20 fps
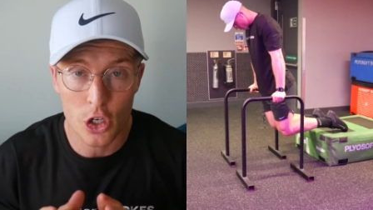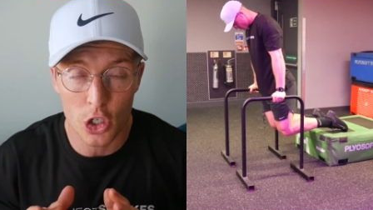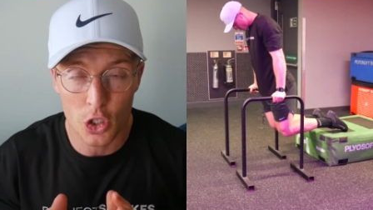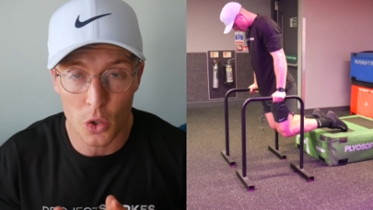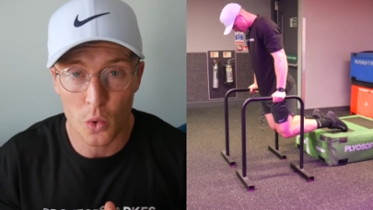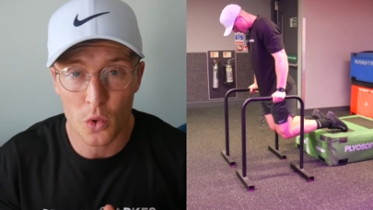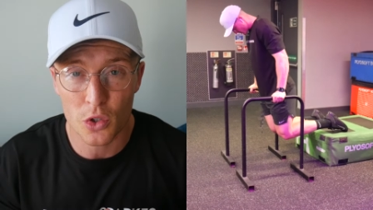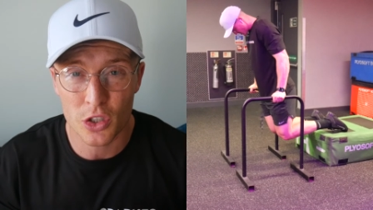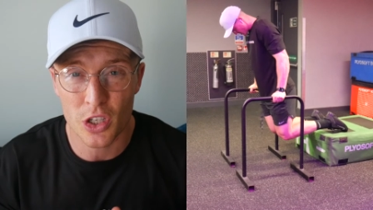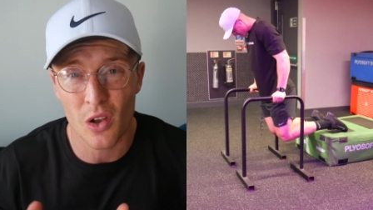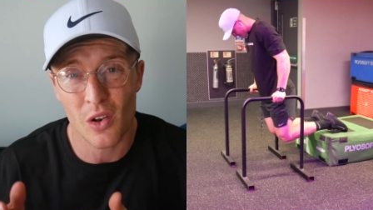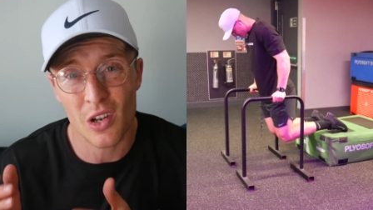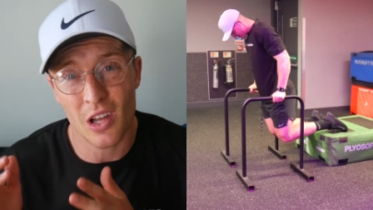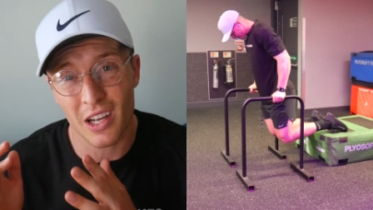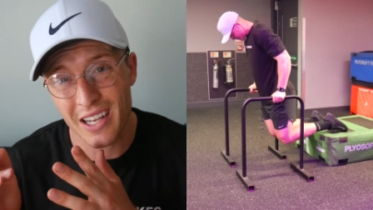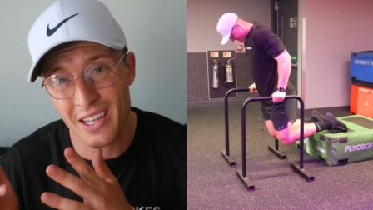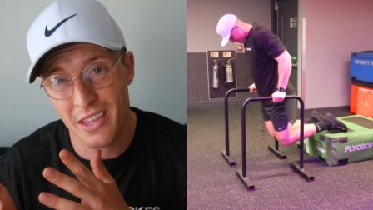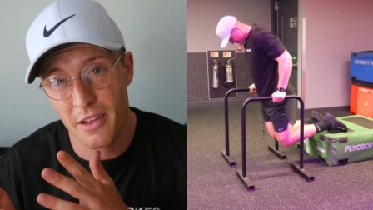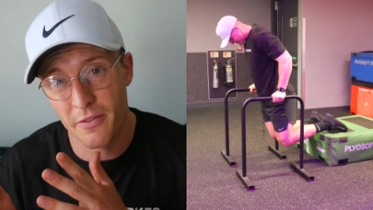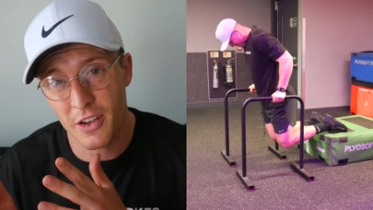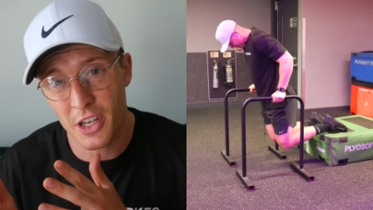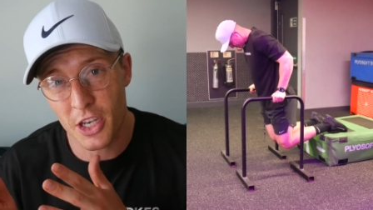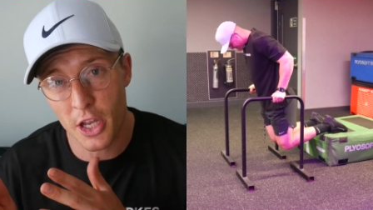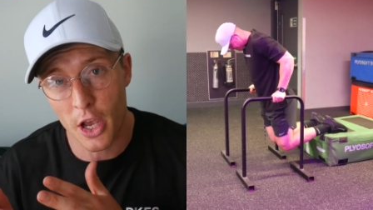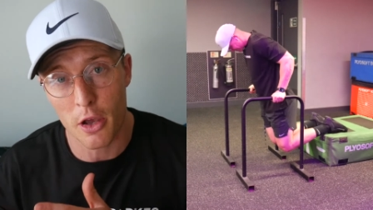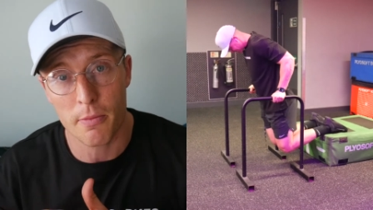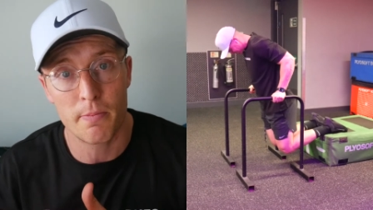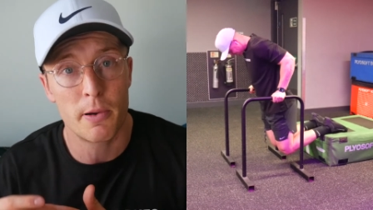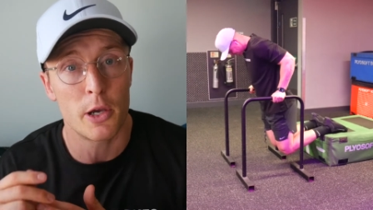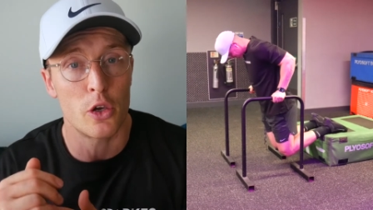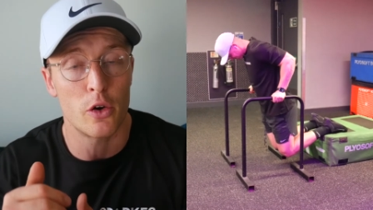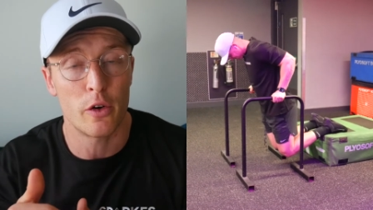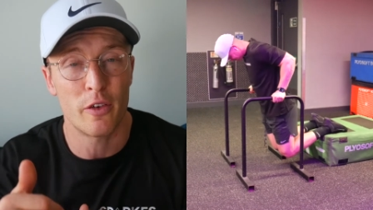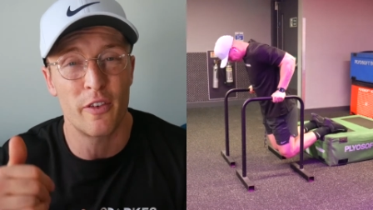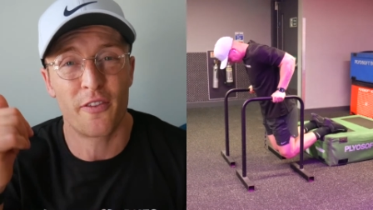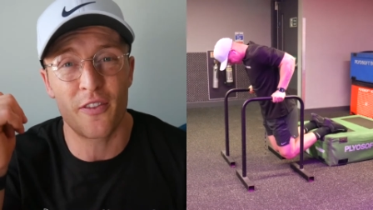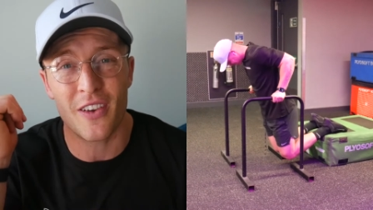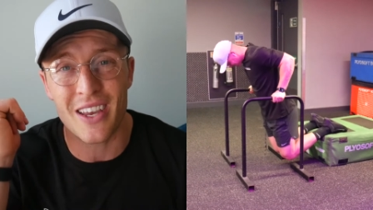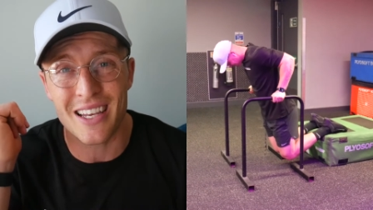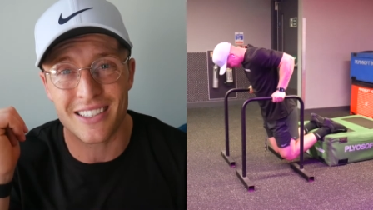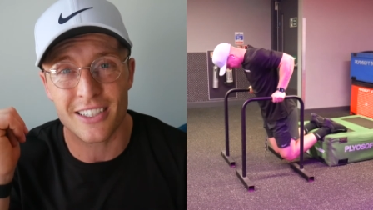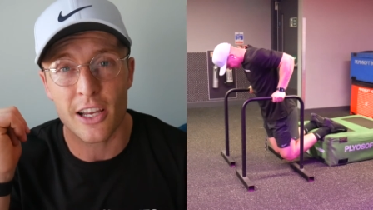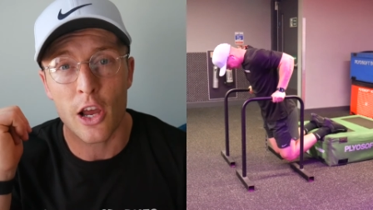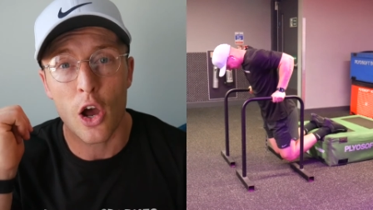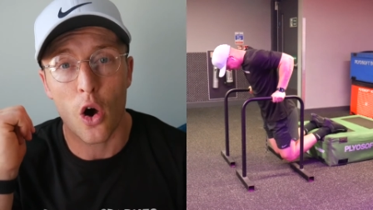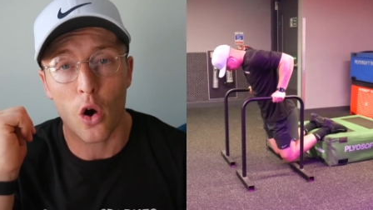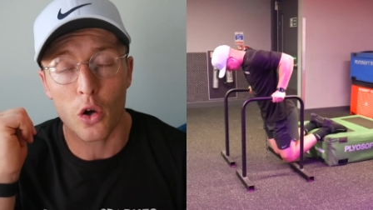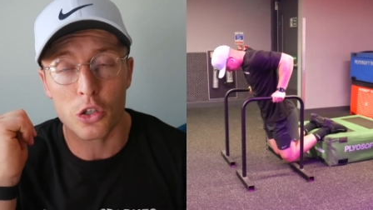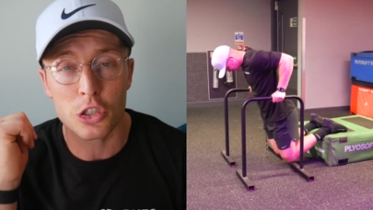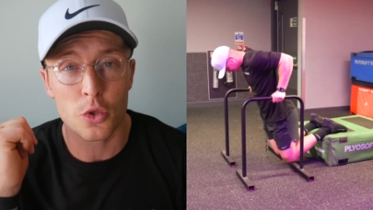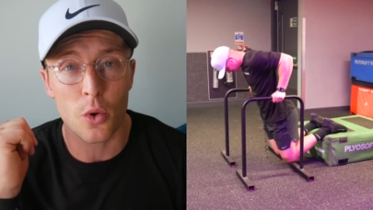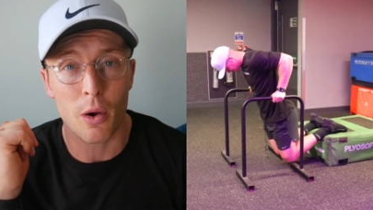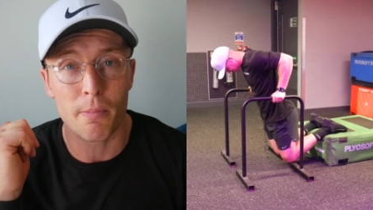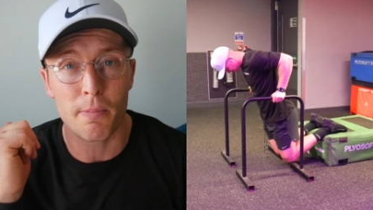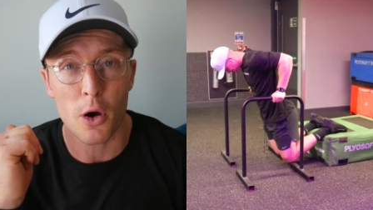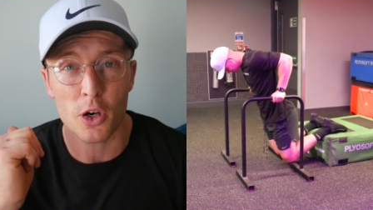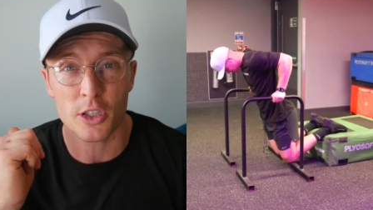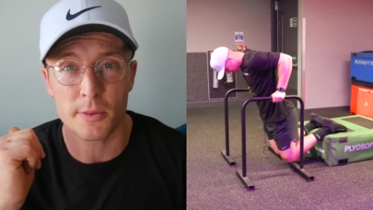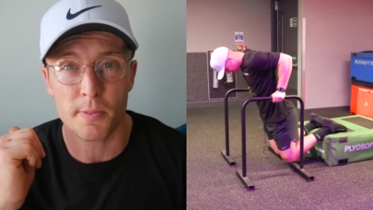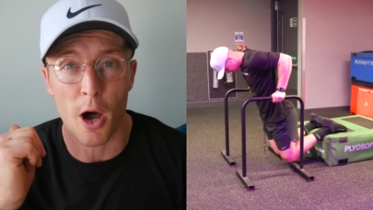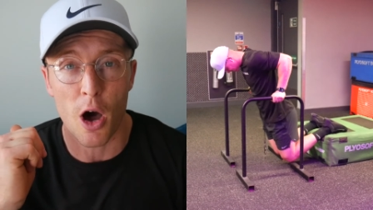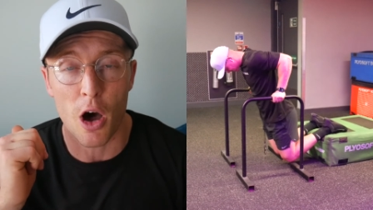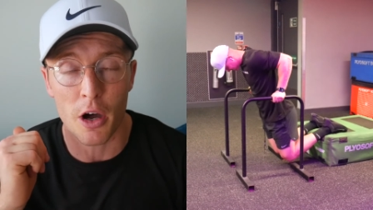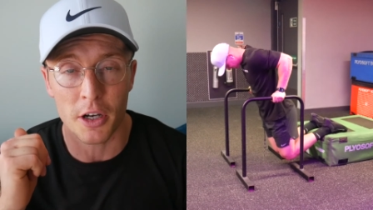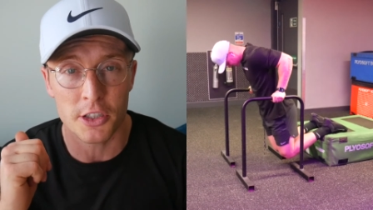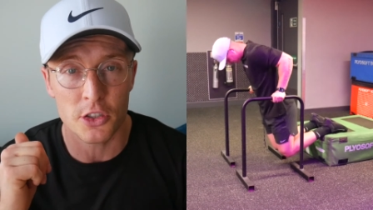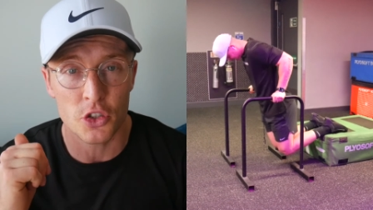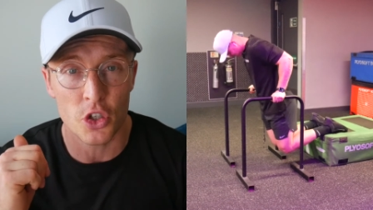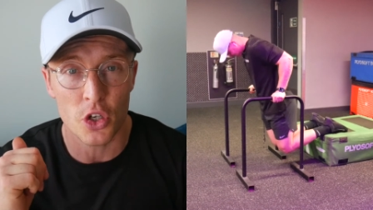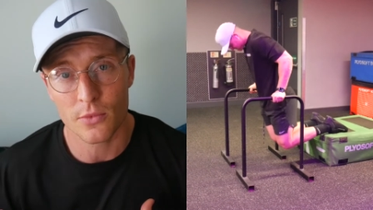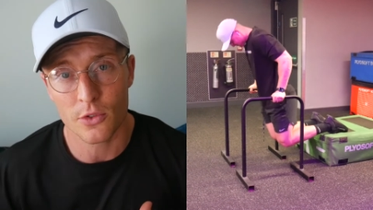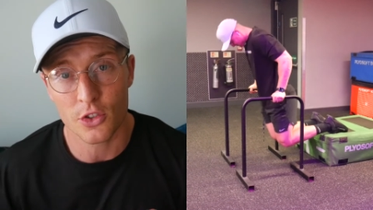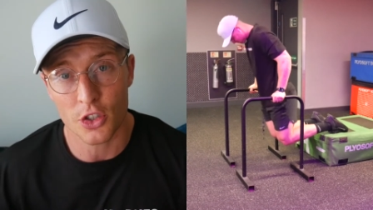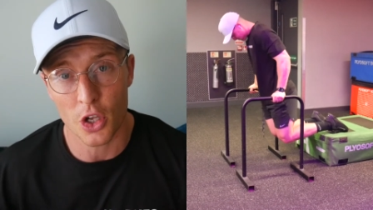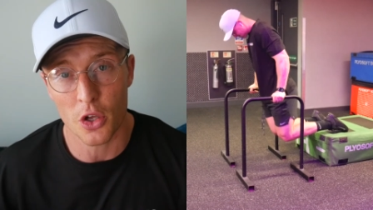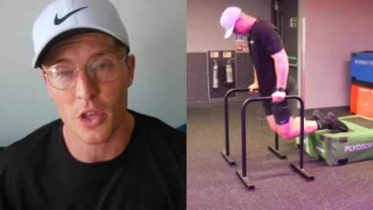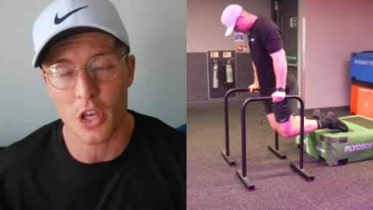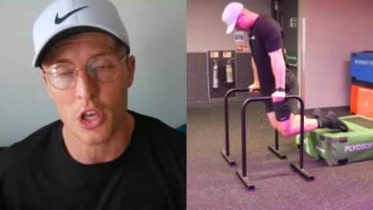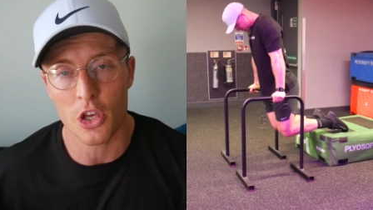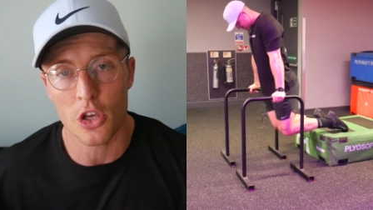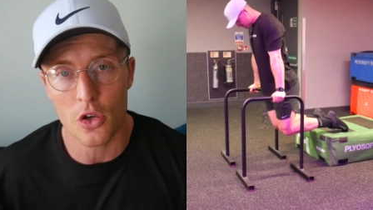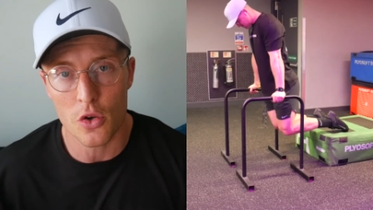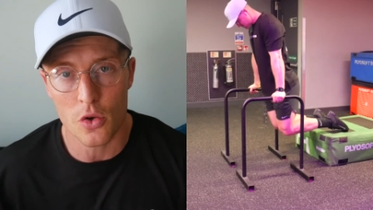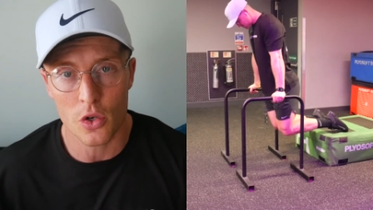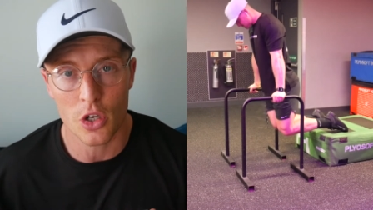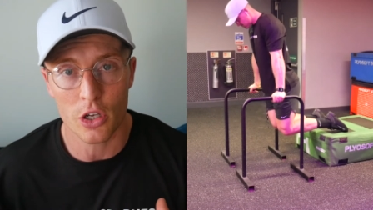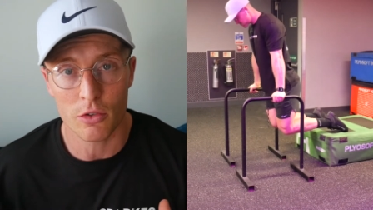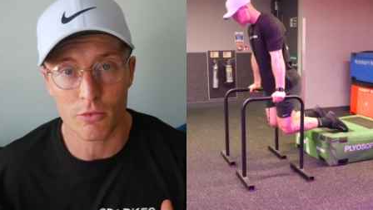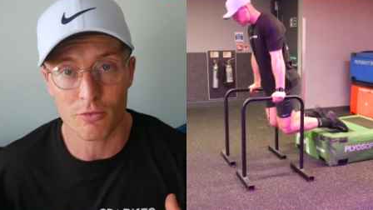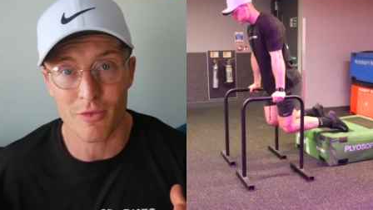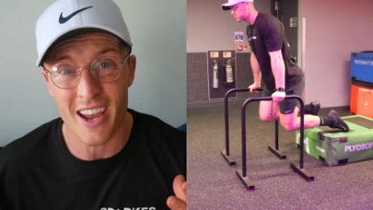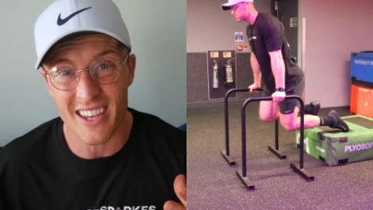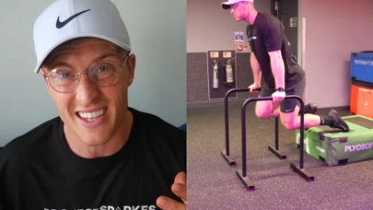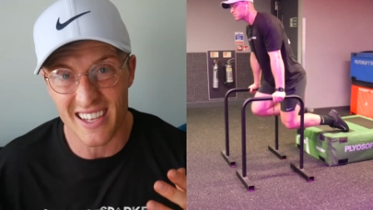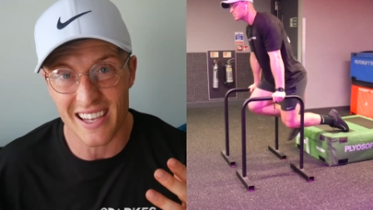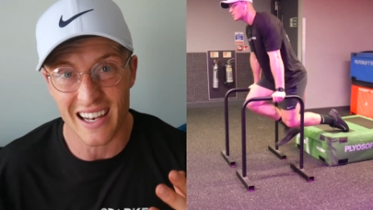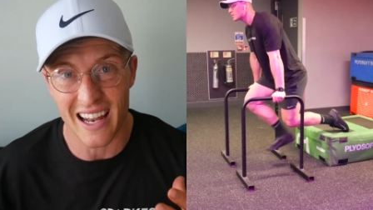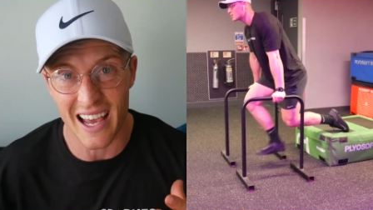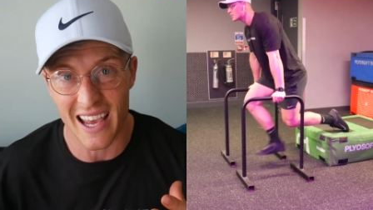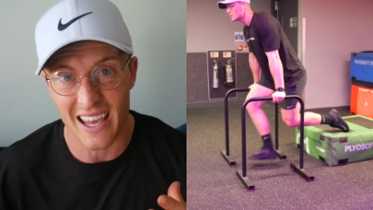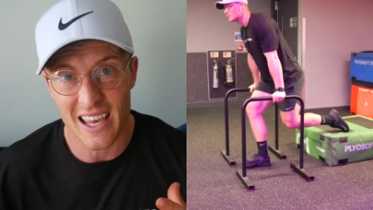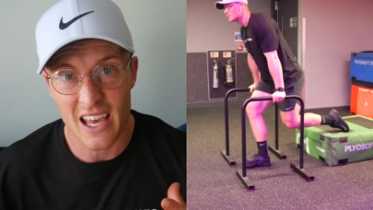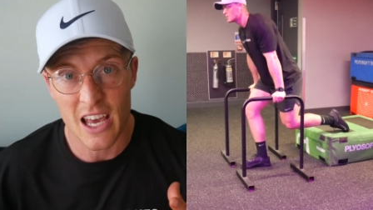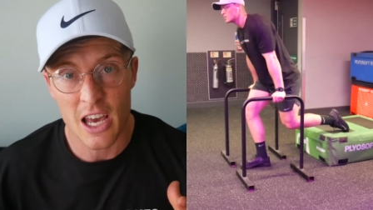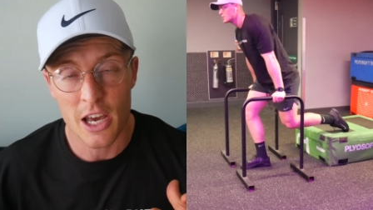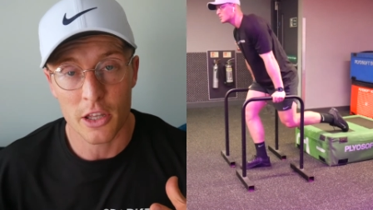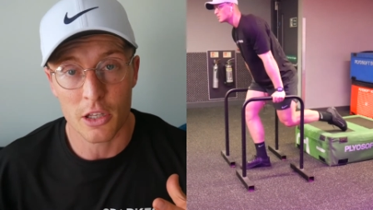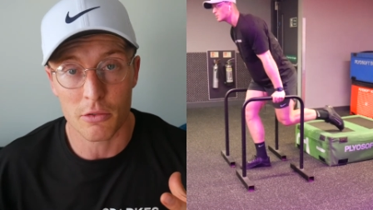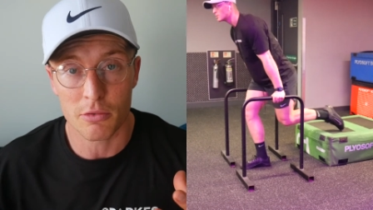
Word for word: You could also, like in the video, put your feet onto a box behind you so that you can regulate the